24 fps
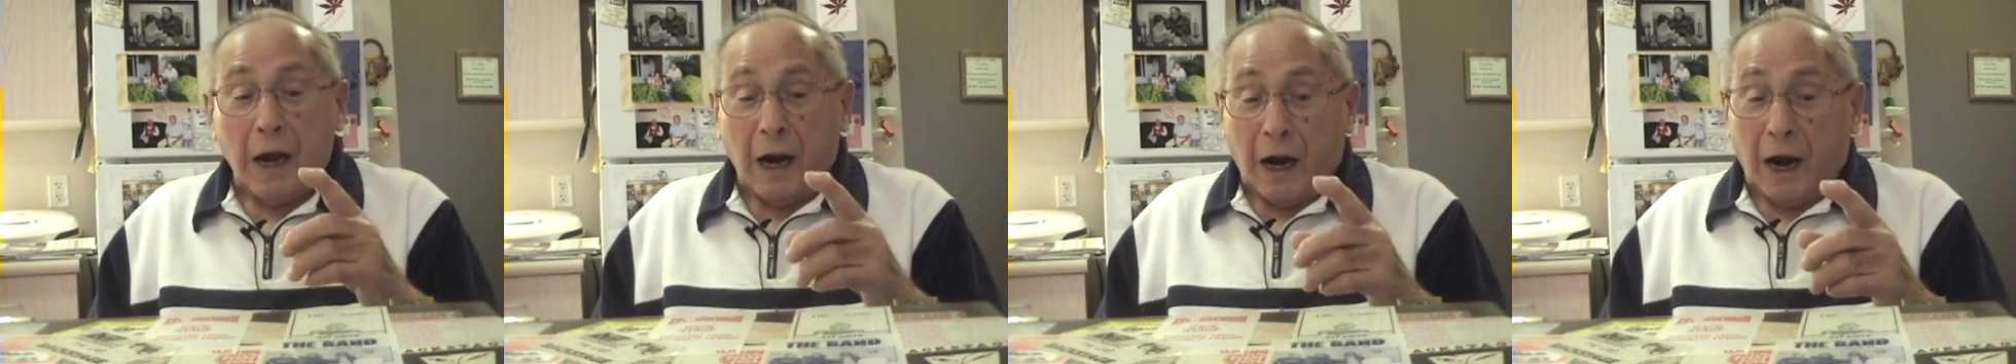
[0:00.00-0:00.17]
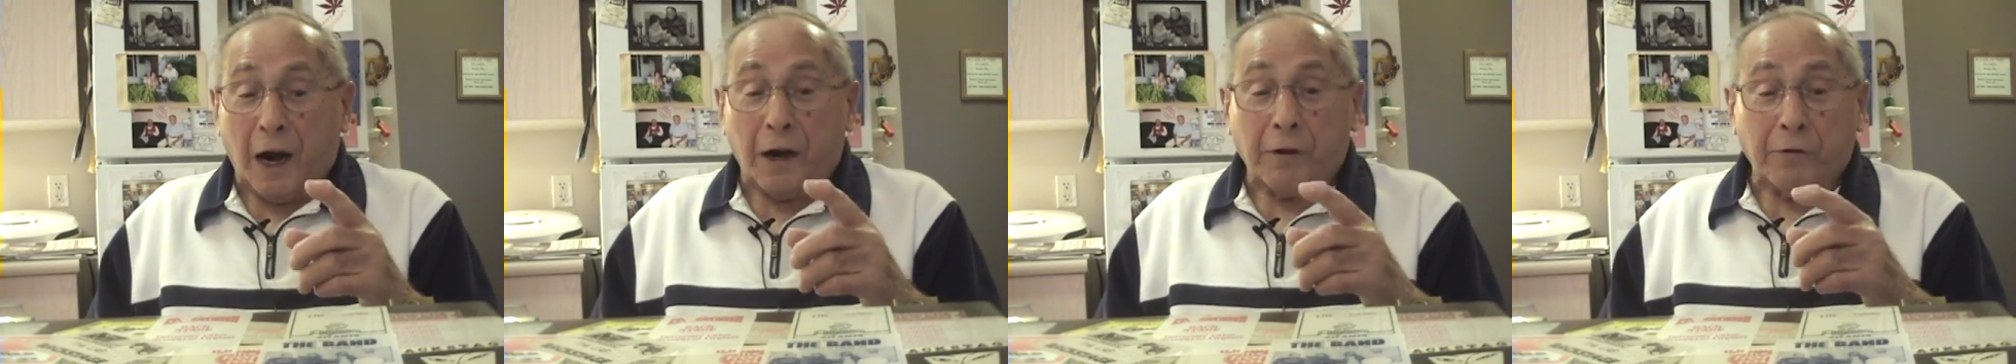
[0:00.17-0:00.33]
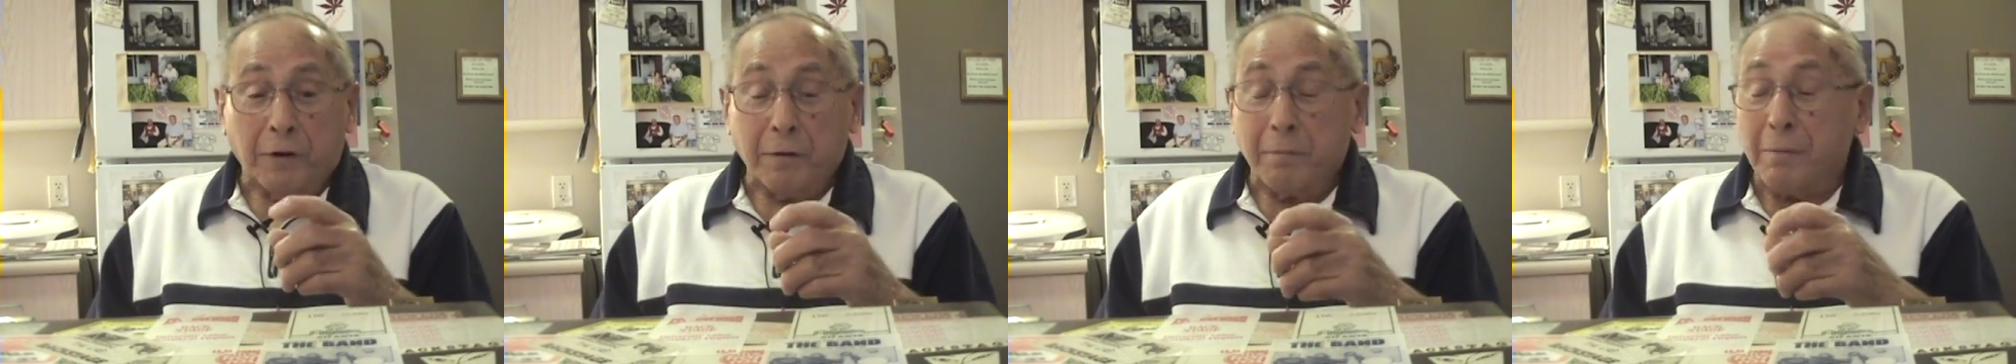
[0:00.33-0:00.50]

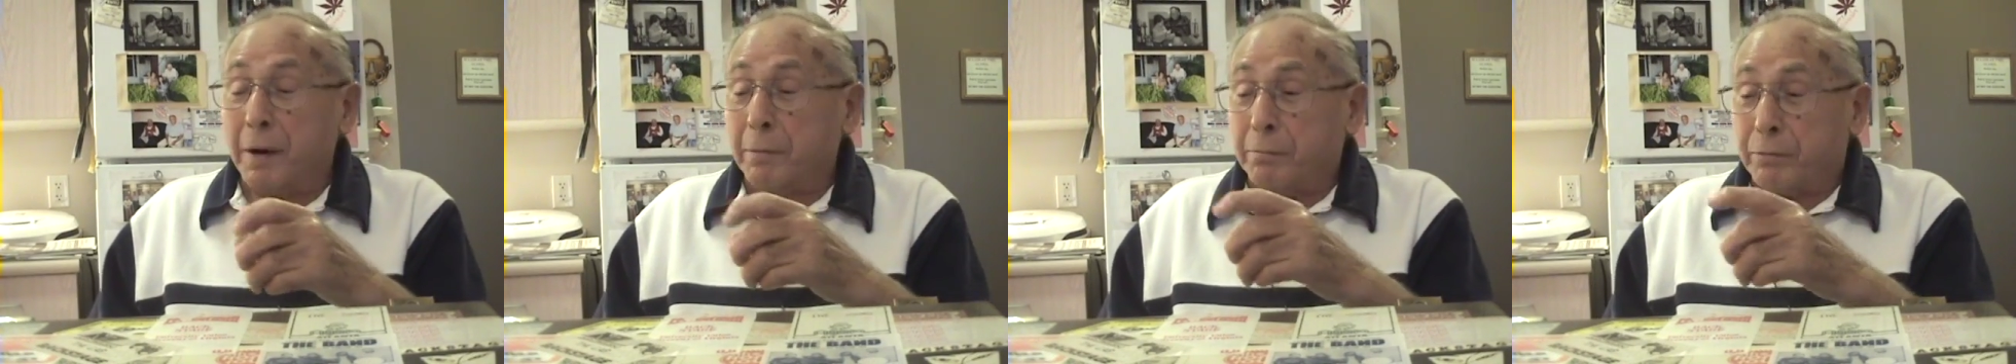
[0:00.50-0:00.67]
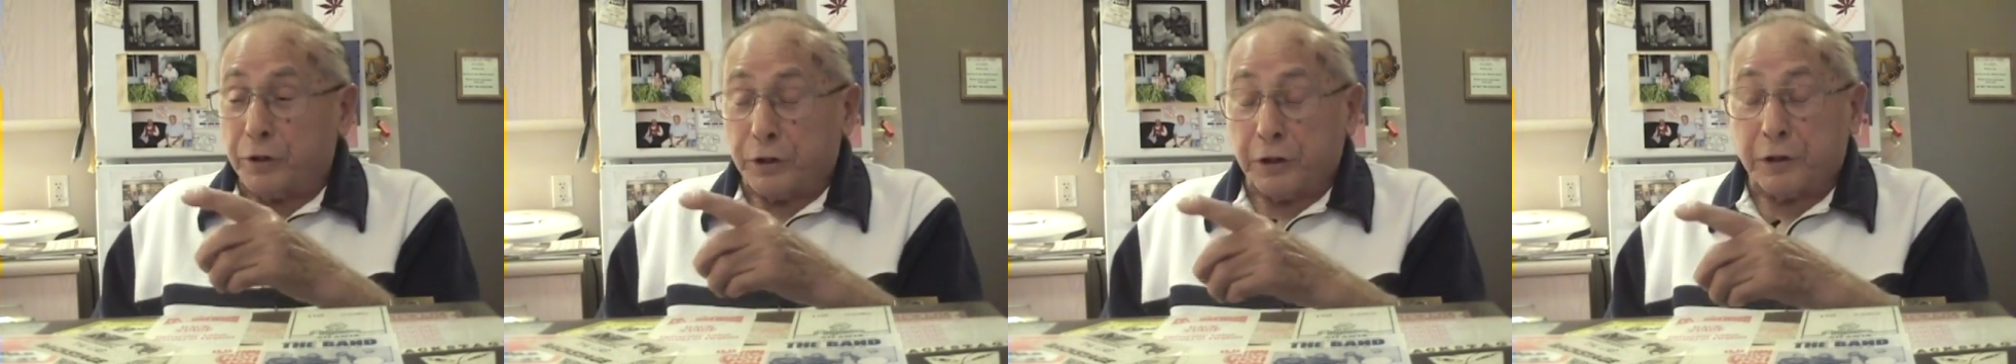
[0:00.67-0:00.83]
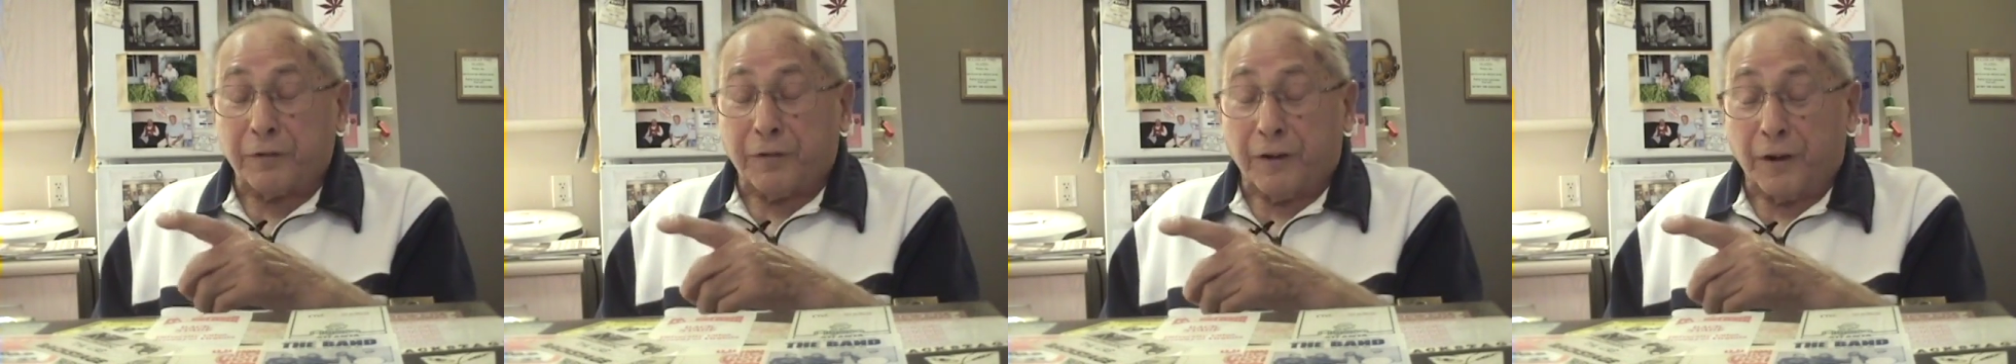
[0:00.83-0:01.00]
I
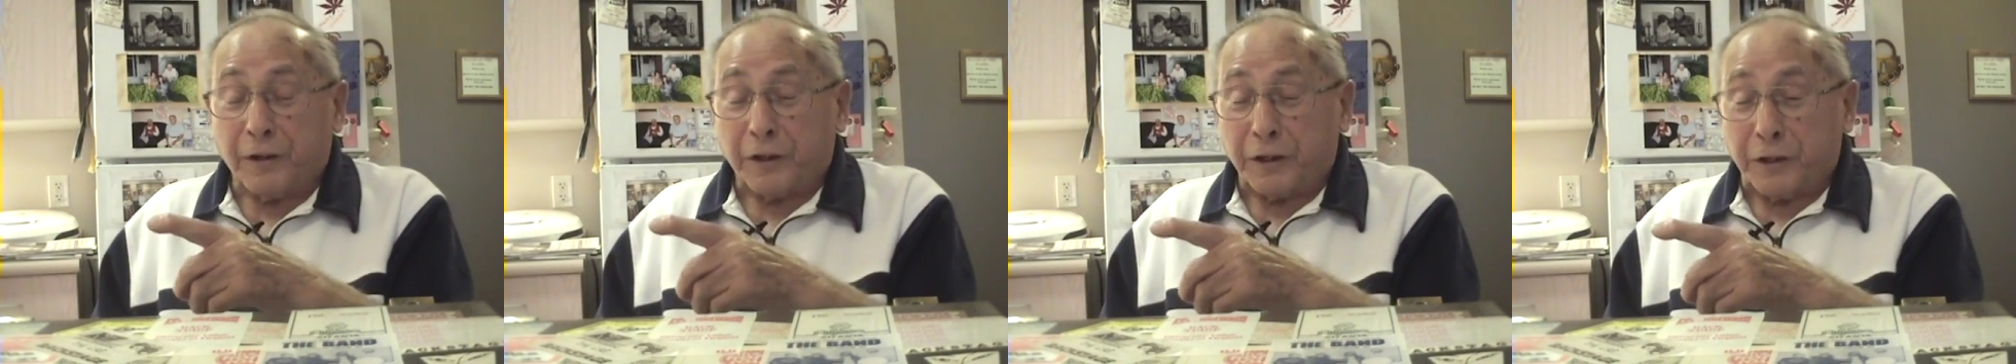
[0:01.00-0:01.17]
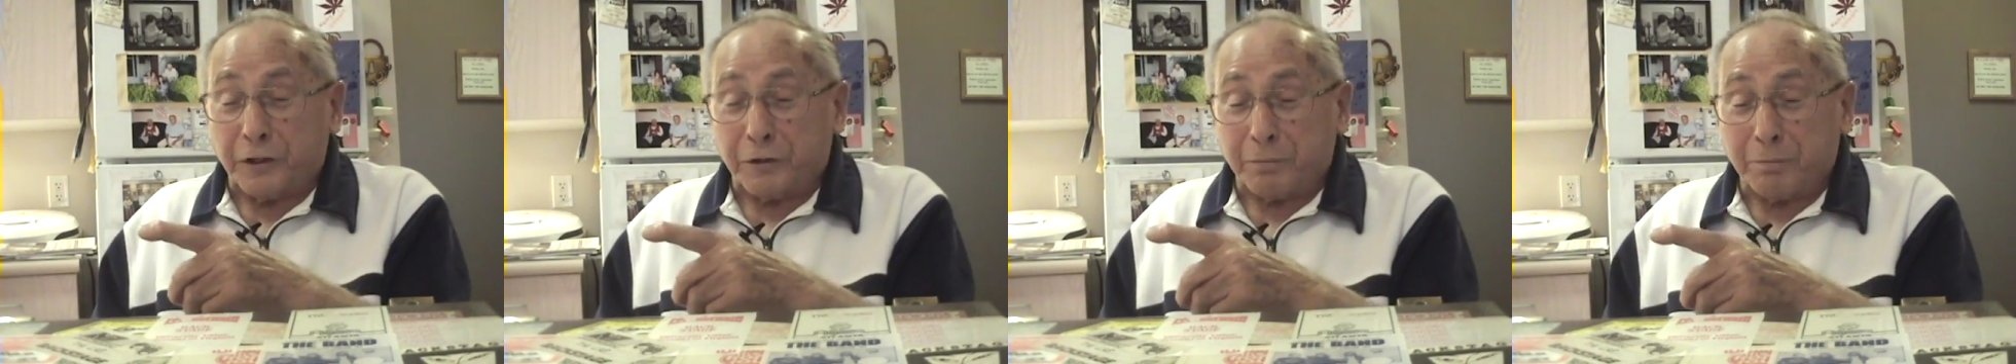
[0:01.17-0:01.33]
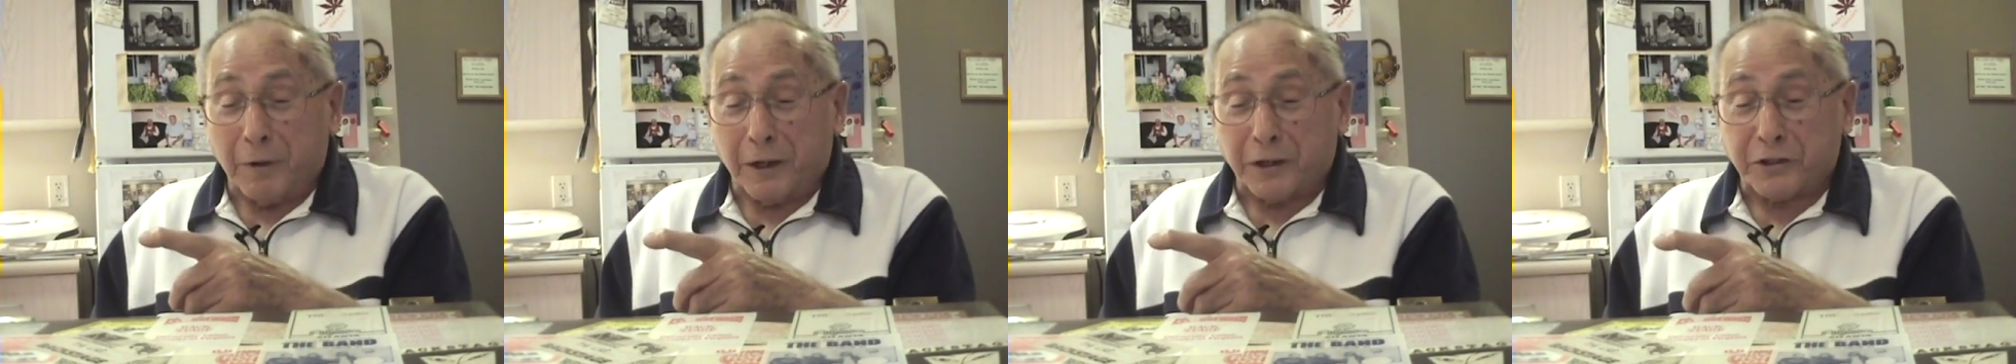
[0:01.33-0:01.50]
remember somebody
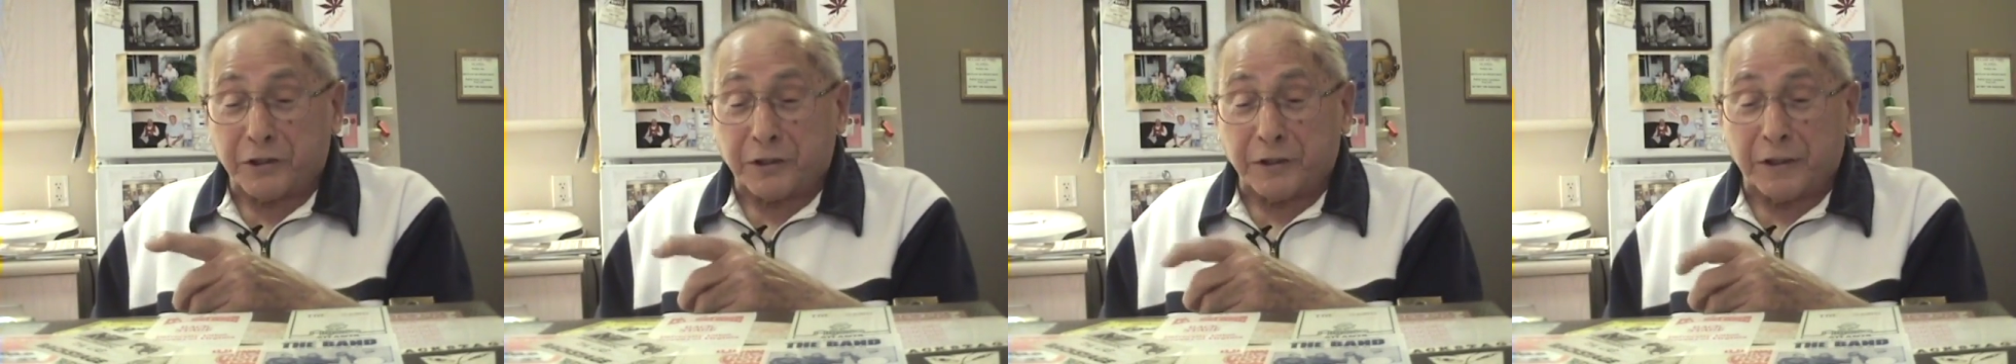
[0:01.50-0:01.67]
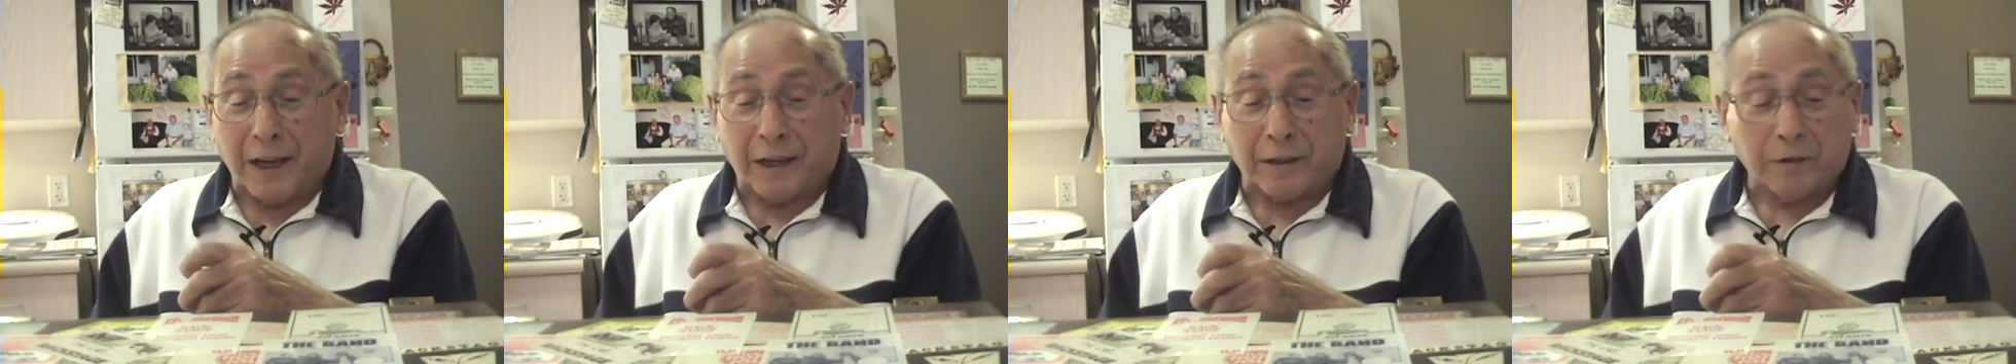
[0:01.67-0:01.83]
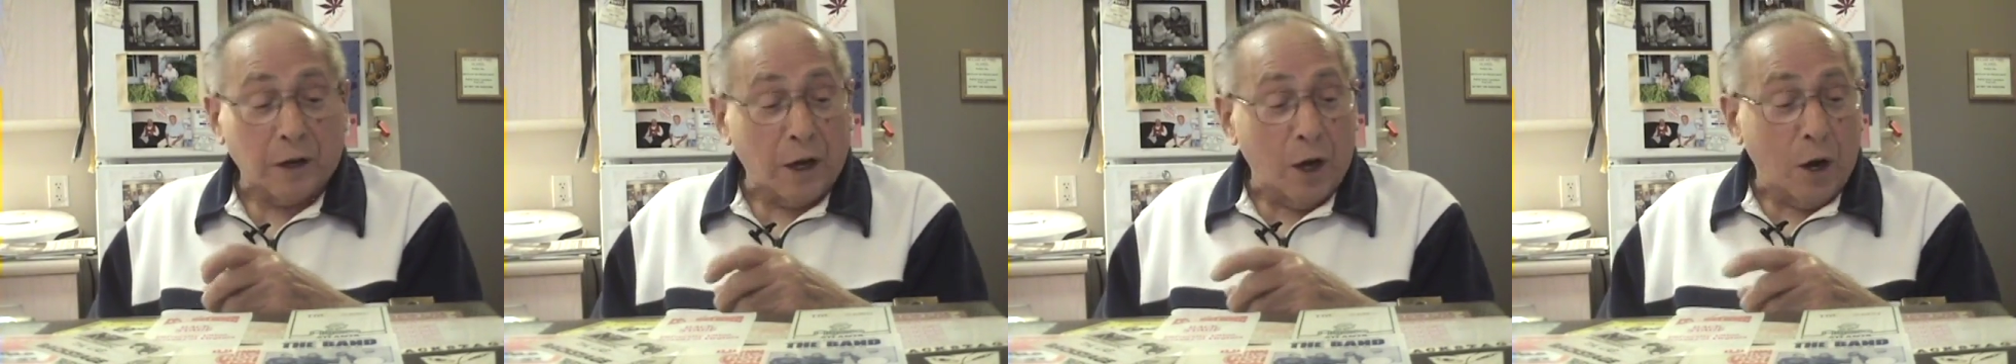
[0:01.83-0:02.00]
had mentioned that